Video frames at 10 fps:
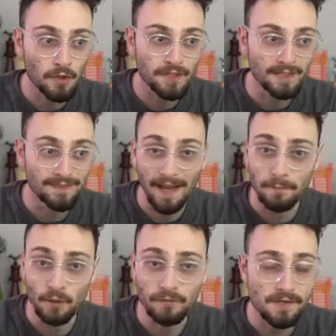in 9
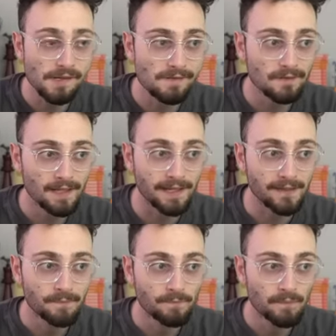moves. Like,
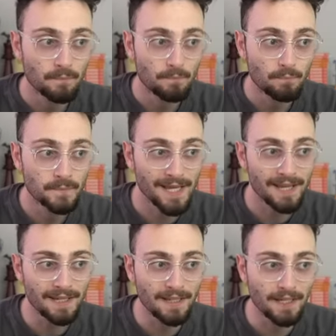
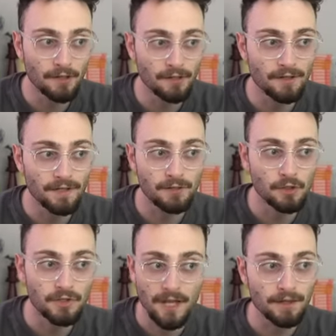taking here is
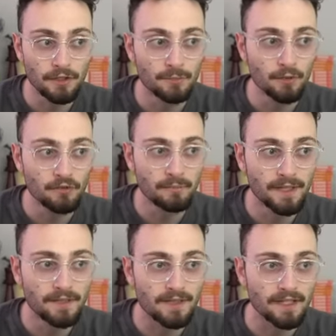just not a good move,
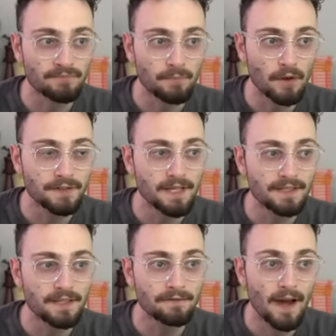because if pawn takes
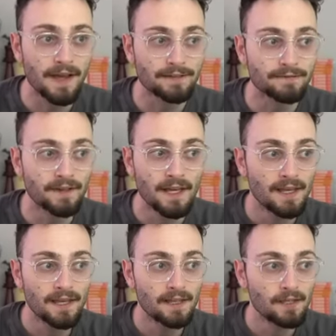e5,
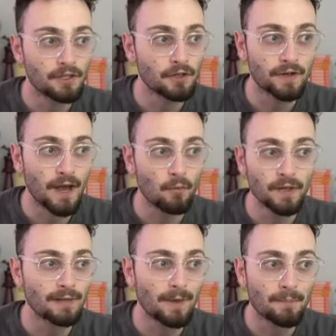you're not
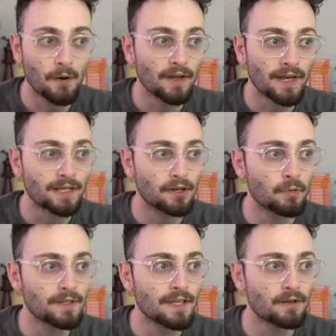winning my pawn. I can
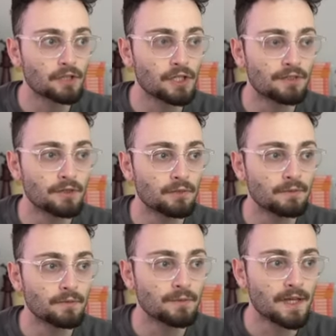always take on g2.
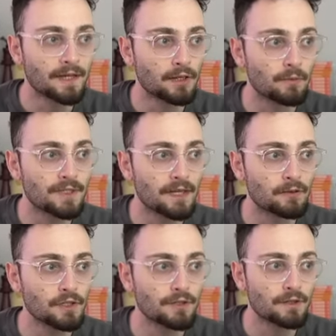Oops, I can always take
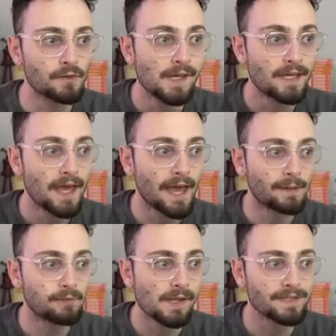on g2.
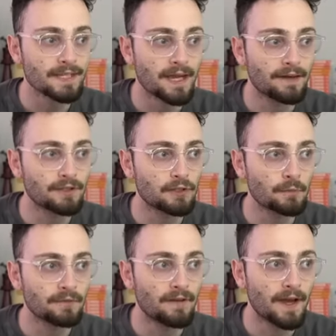And plus, I have this
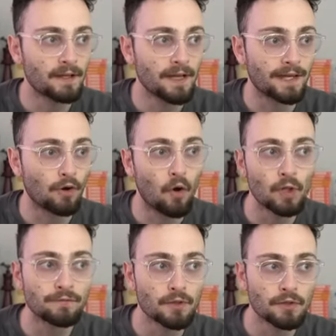open file, and all
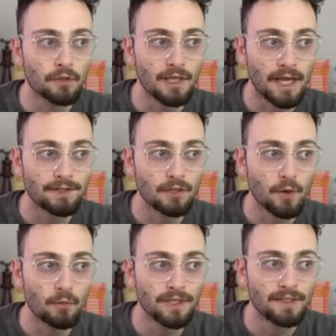of those are light
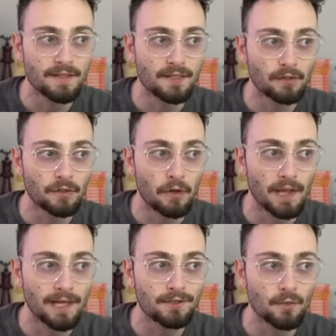square weaknesses. Look, they're on
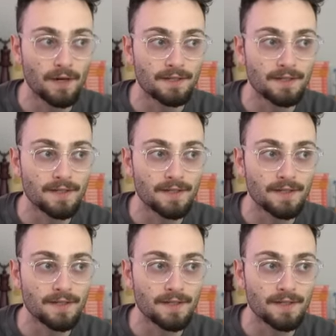light squares.